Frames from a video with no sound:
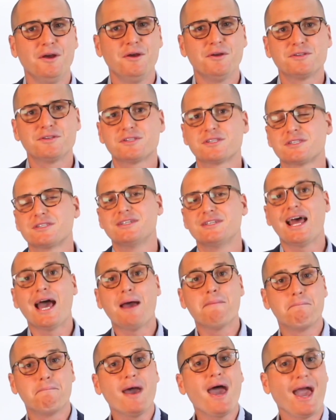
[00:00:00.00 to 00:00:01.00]

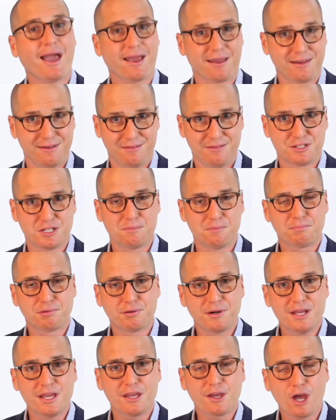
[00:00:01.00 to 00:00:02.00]
snap back to
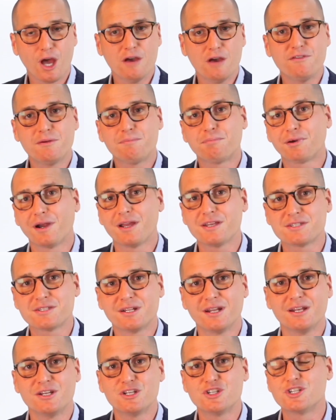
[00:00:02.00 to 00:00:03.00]
pre-COVID
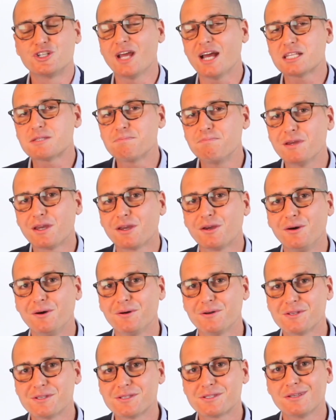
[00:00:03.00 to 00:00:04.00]
precedent just
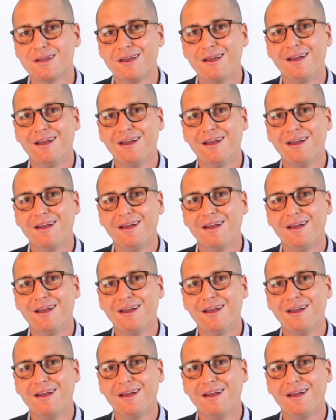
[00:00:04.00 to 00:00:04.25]
because